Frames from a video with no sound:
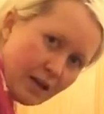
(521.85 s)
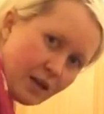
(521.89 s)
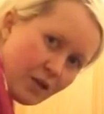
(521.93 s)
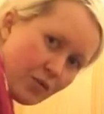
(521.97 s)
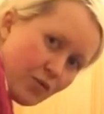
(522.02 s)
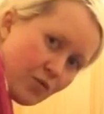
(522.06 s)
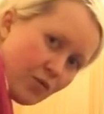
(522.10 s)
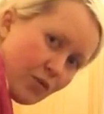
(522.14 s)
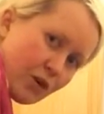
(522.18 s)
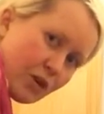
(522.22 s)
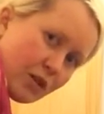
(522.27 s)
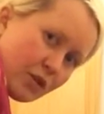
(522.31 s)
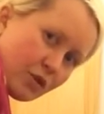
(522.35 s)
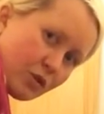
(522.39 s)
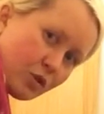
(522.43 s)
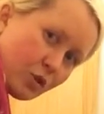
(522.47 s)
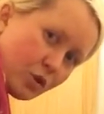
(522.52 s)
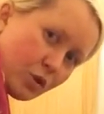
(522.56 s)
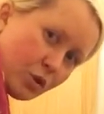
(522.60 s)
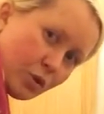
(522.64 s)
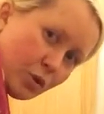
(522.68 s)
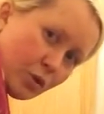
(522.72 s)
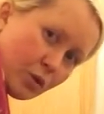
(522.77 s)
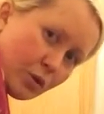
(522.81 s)
real
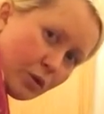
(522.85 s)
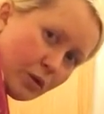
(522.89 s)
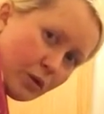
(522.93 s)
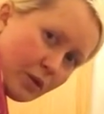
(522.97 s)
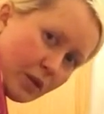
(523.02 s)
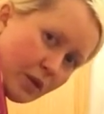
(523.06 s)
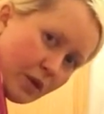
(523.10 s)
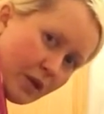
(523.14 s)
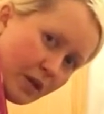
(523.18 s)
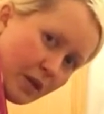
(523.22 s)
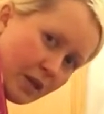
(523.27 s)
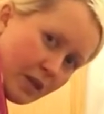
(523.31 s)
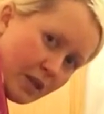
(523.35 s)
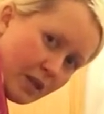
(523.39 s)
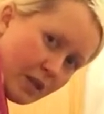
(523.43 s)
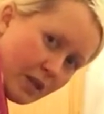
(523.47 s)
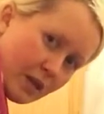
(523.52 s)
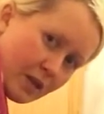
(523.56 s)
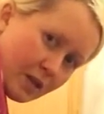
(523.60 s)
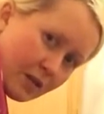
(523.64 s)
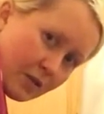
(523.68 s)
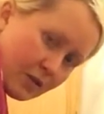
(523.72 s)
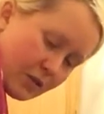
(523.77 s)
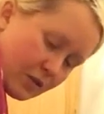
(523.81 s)
soon
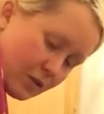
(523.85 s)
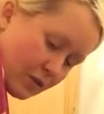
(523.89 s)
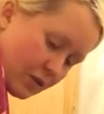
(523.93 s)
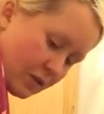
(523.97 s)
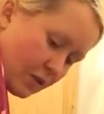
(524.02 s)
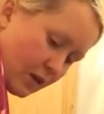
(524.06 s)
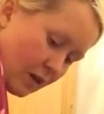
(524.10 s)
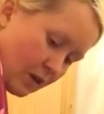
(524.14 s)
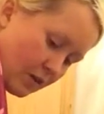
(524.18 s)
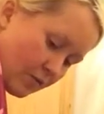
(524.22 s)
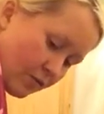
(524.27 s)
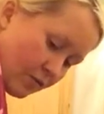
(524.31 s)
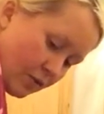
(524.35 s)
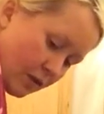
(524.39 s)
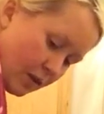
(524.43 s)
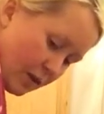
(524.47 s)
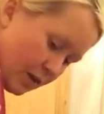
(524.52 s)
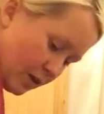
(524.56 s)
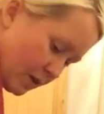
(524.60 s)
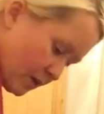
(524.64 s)
this start really